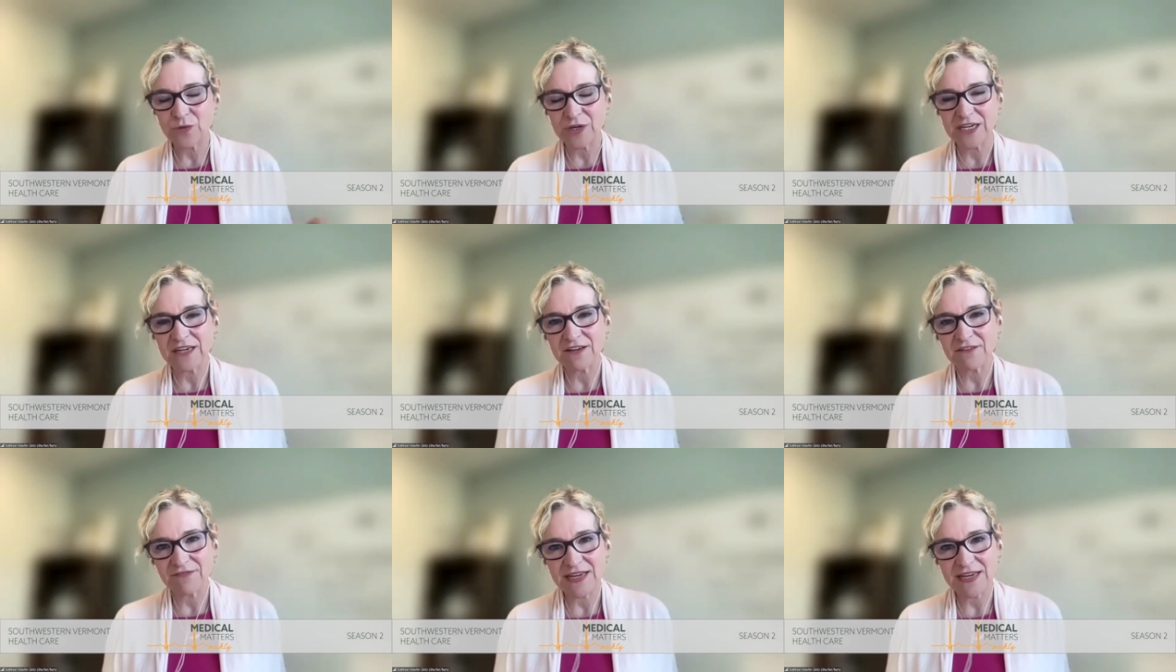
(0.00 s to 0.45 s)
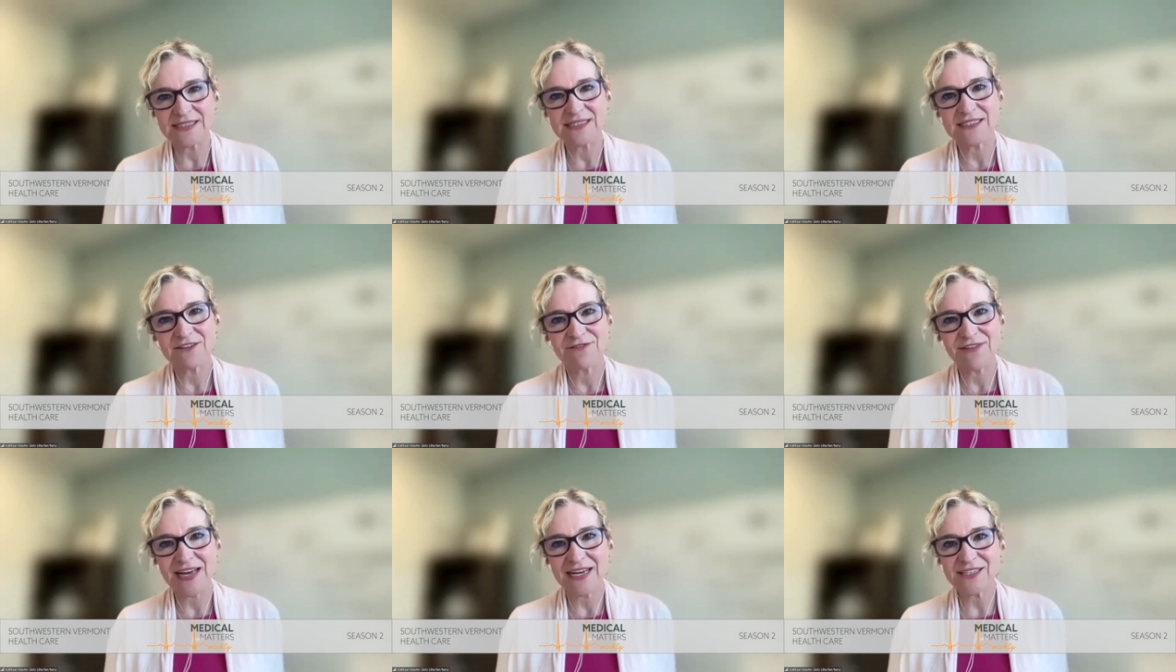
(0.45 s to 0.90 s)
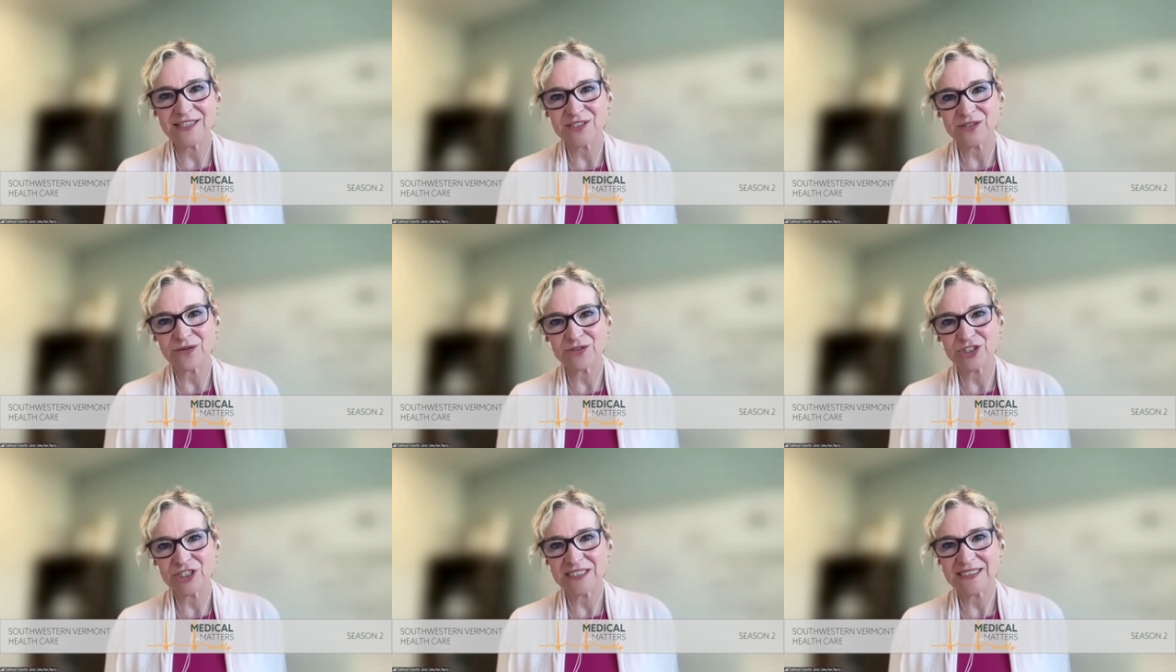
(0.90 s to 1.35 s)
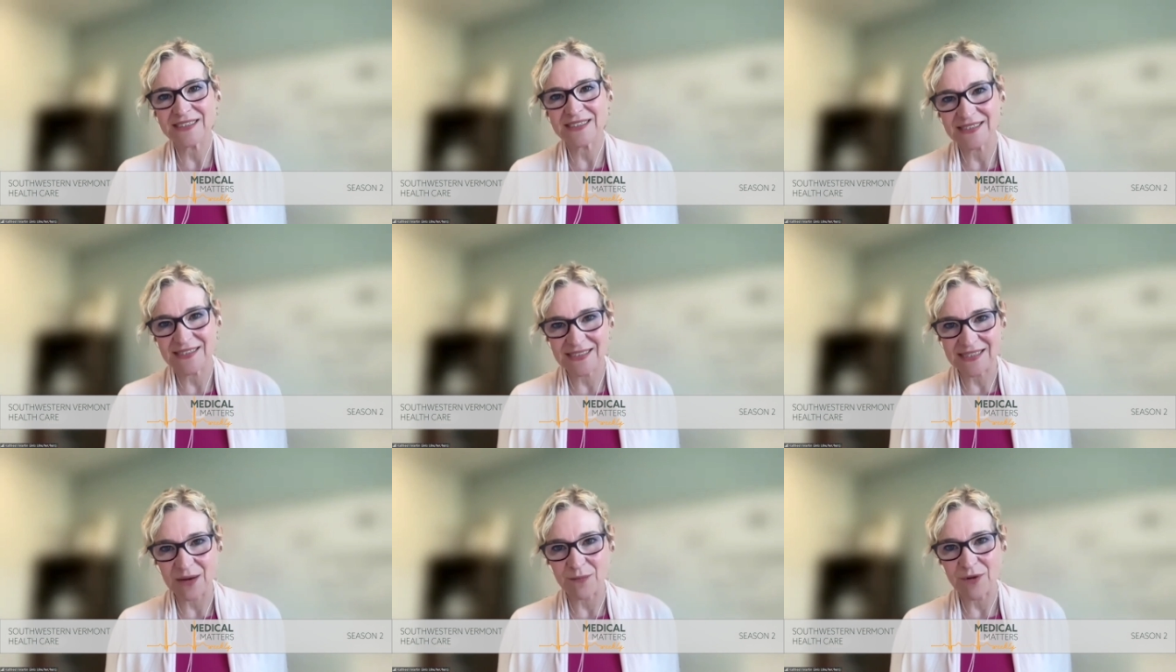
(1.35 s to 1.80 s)
in and working face to face. So, just
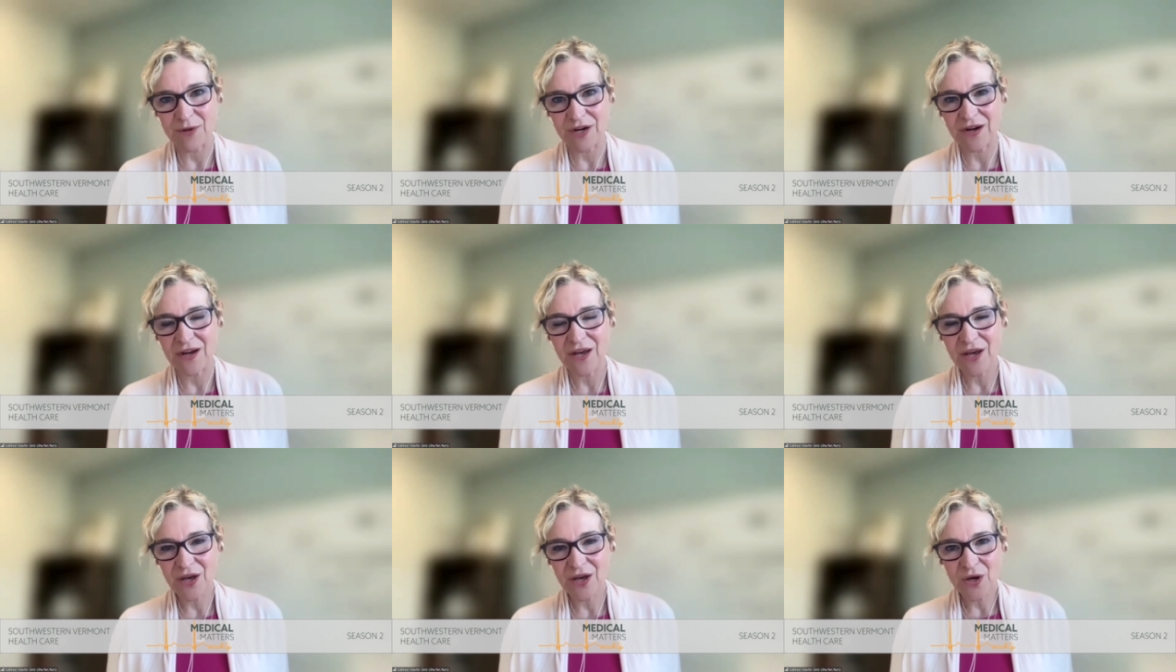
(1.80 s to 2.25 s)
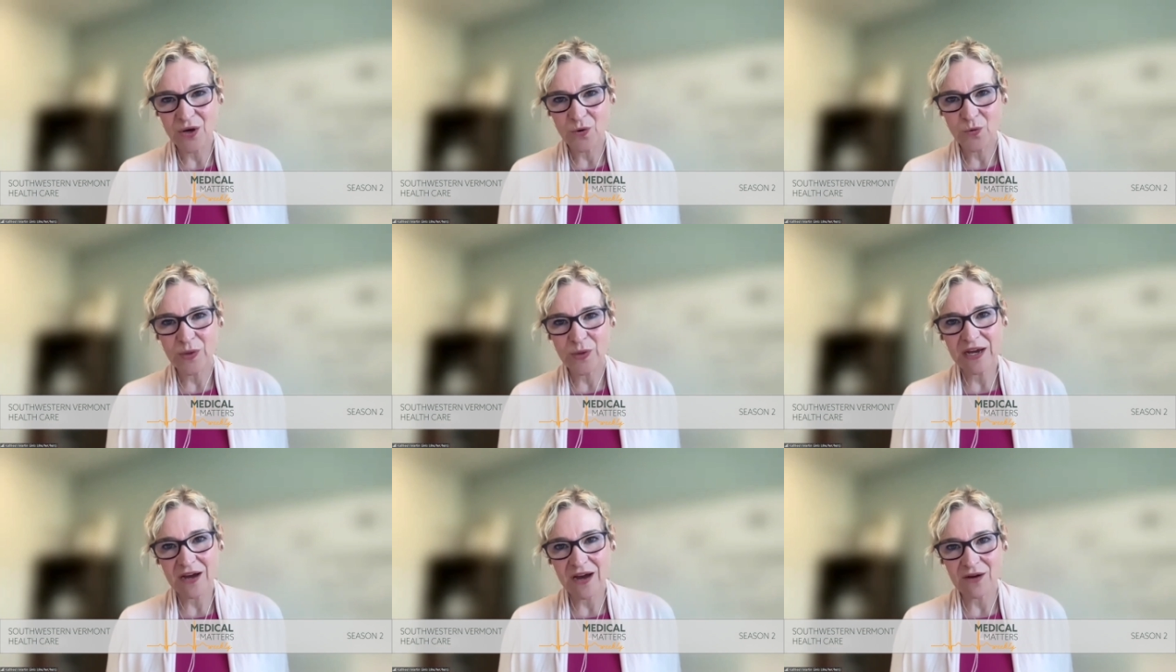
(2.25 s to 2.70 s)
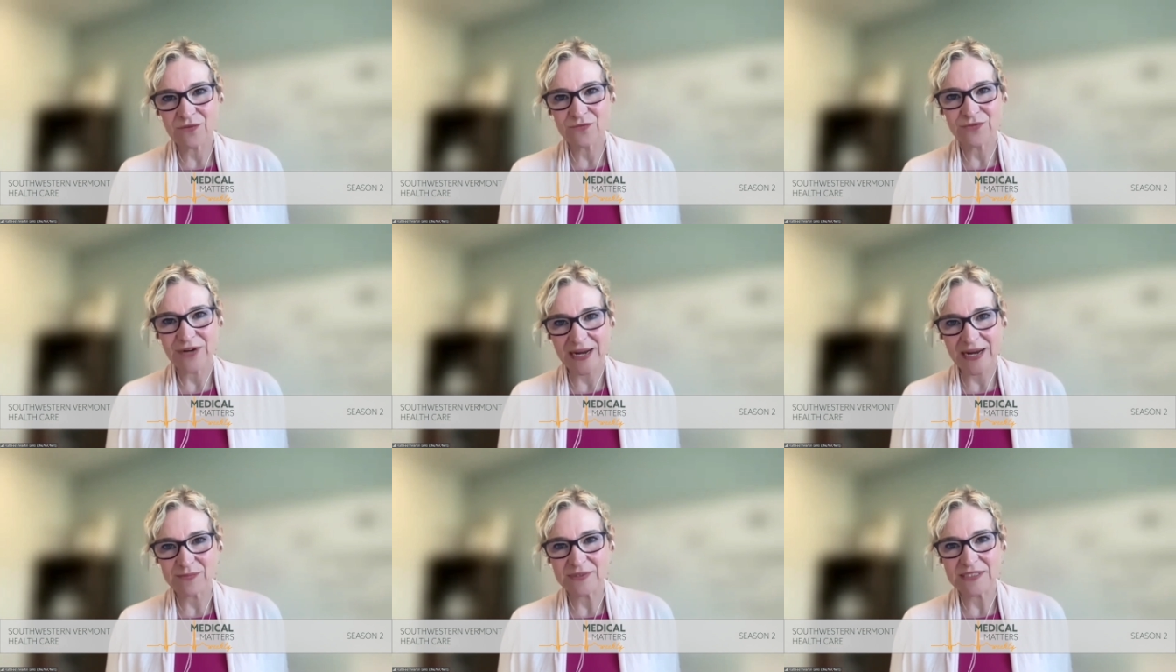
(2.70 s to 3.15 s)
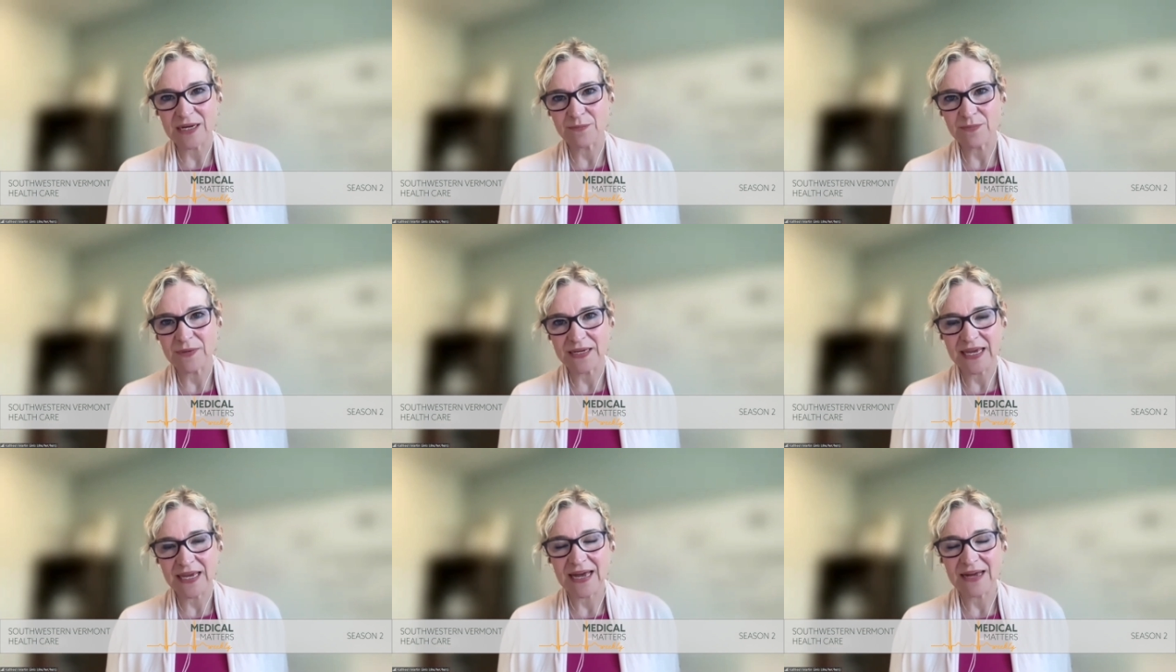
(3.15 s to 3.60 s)
this summer, we got ramped
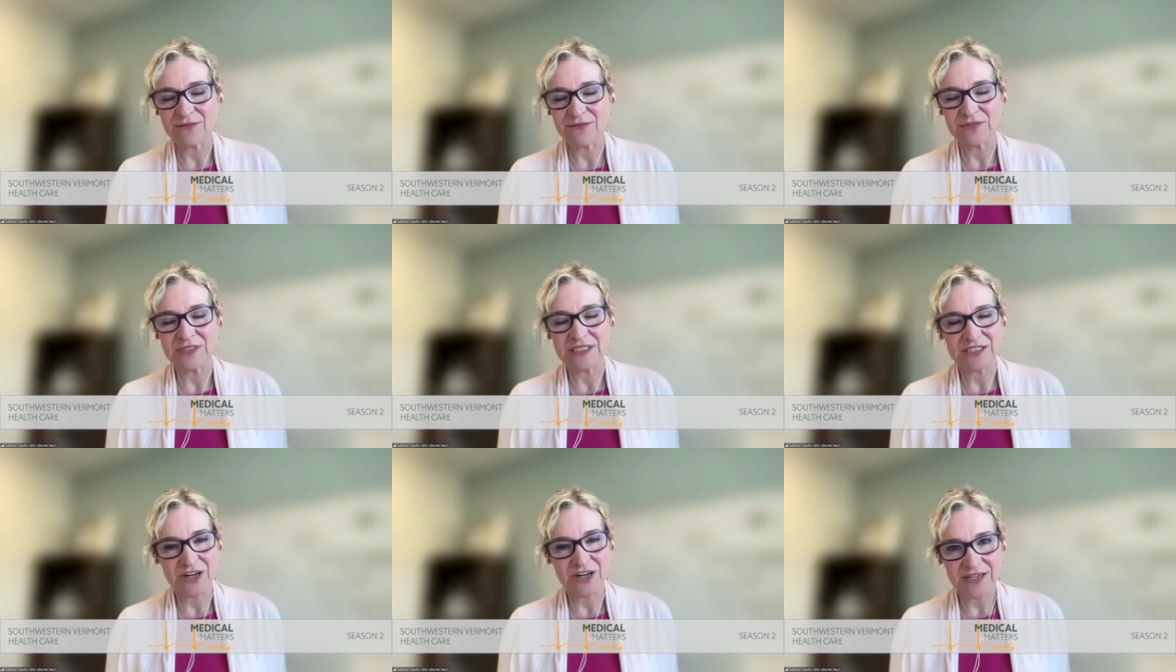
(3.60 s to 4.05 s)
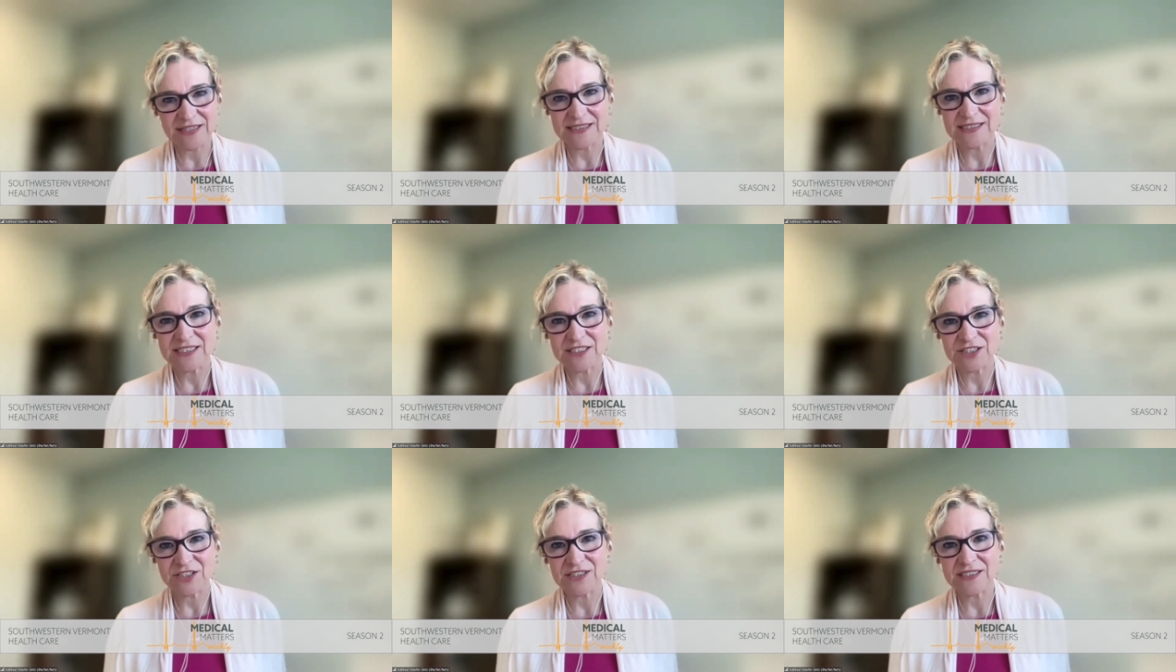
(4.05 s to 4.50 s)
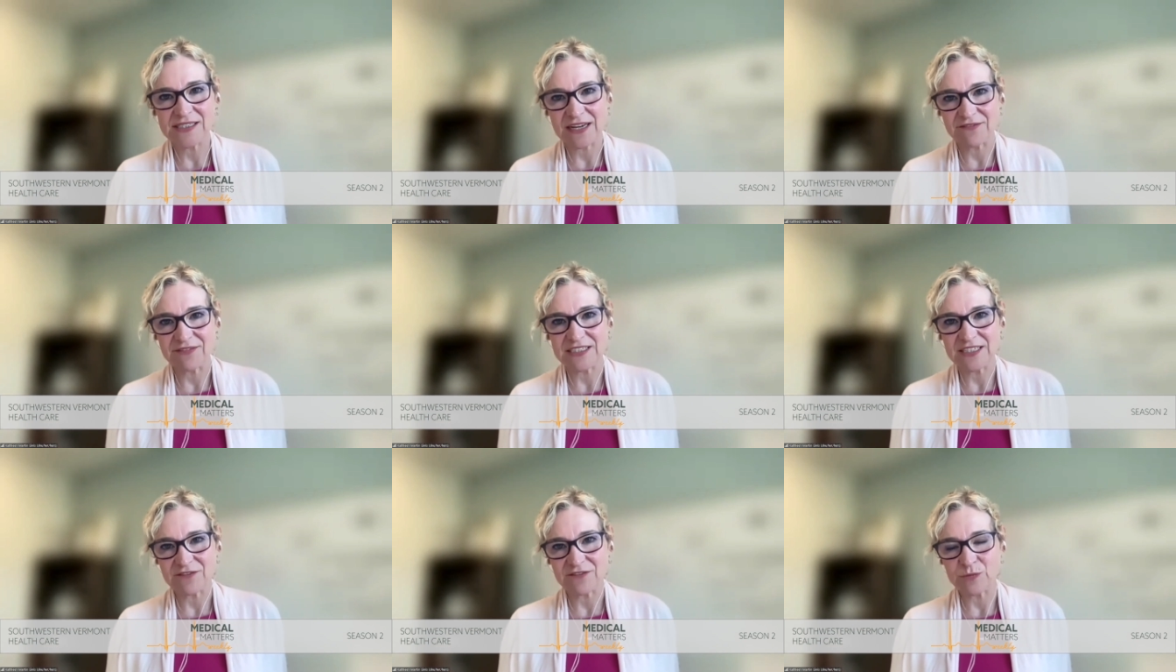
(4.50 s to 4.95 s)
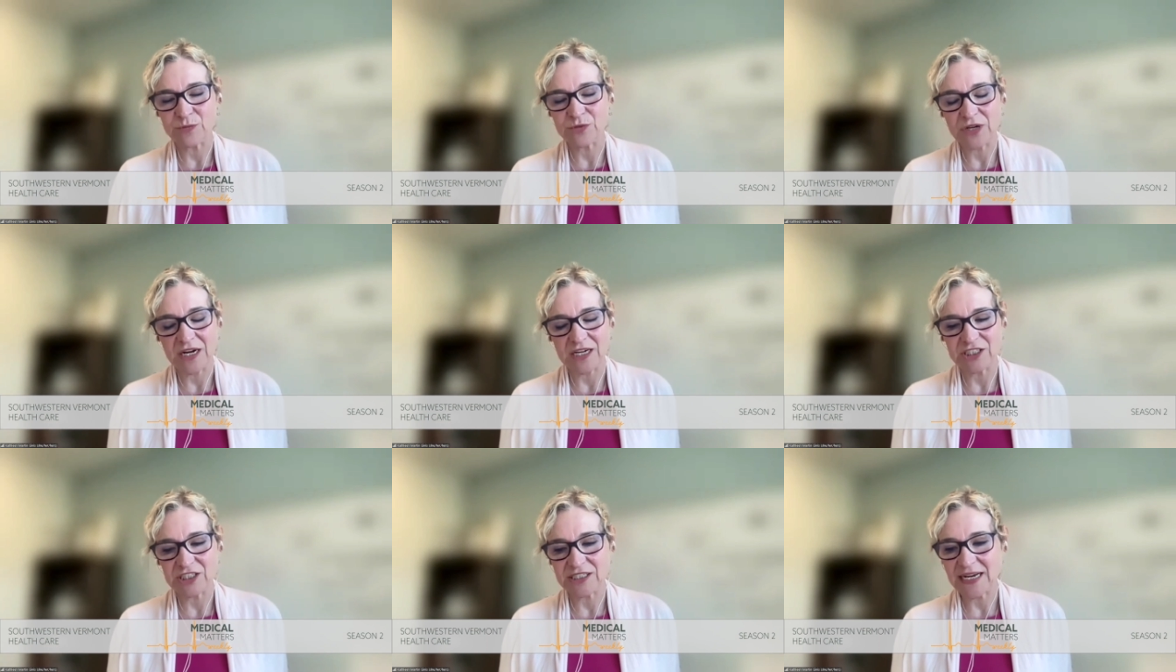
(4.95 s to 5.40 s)
up again and started six or seven different
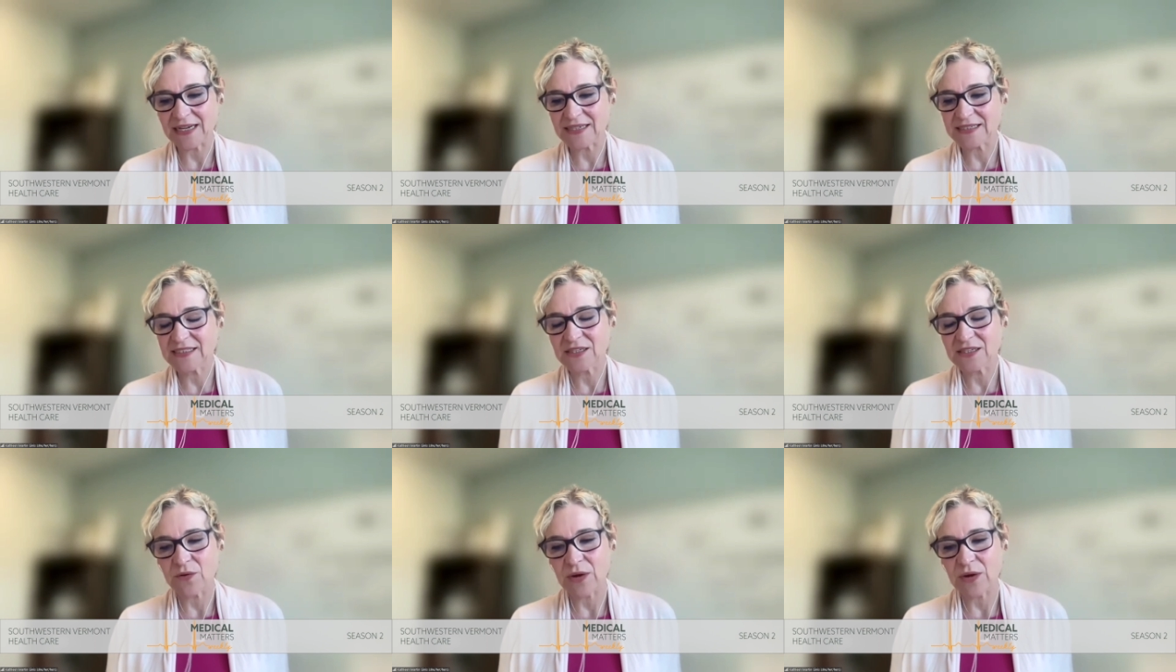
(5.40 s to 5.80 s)
projects.